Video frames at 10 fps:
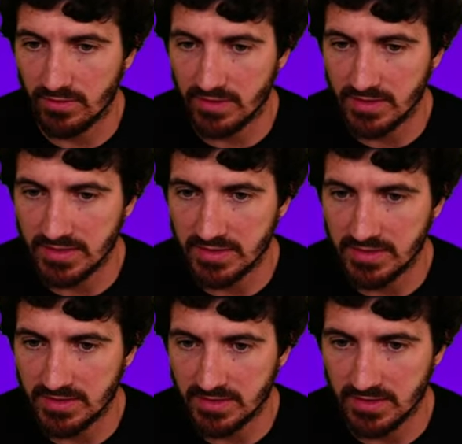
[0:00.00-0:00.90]
There
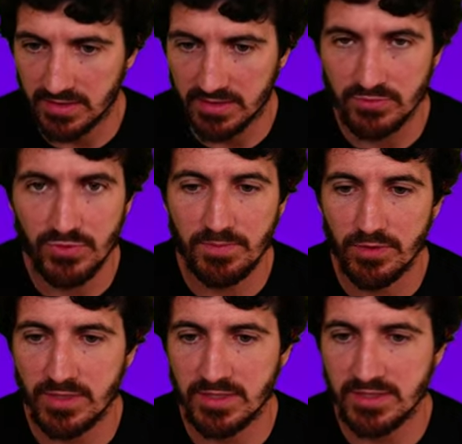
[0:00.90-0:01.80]
is, in this
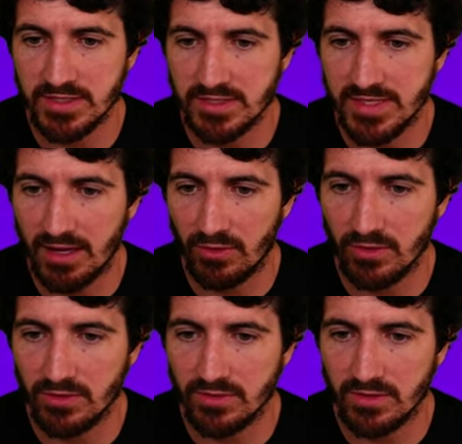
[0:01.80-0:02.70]
repo, there is this
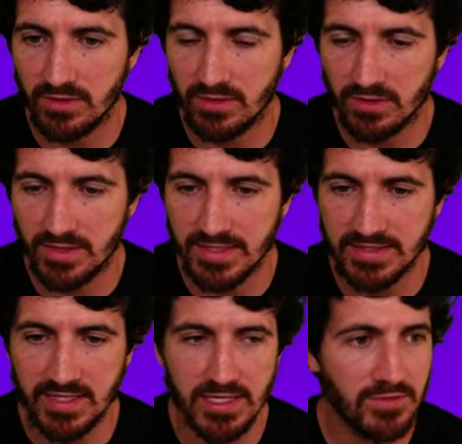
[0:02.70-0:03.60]

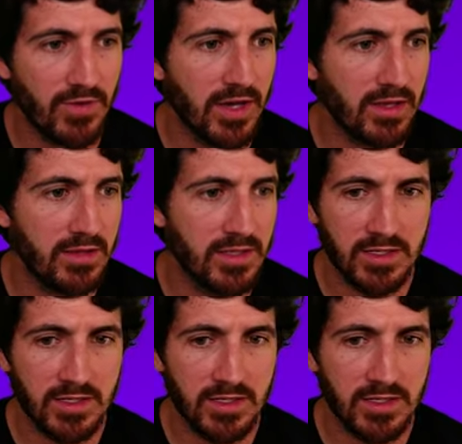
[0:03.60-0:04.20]
download.sh file.